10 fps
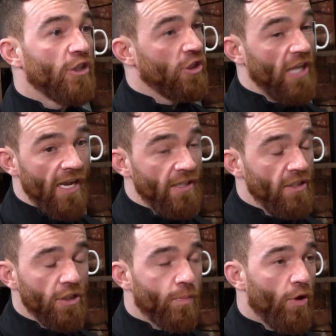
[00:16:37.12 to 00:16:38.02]
It's a
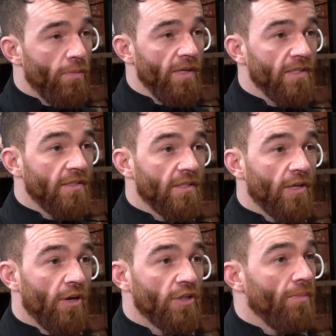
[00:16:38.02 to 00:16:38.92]
dangerous sport, mate.
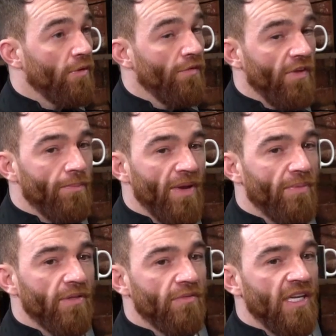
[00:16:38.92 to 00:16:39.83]
Honestly, I don't think
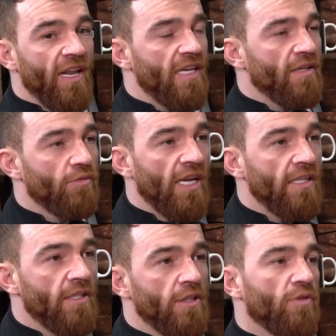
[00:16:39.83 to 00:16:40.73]
people realise how dangerous it is.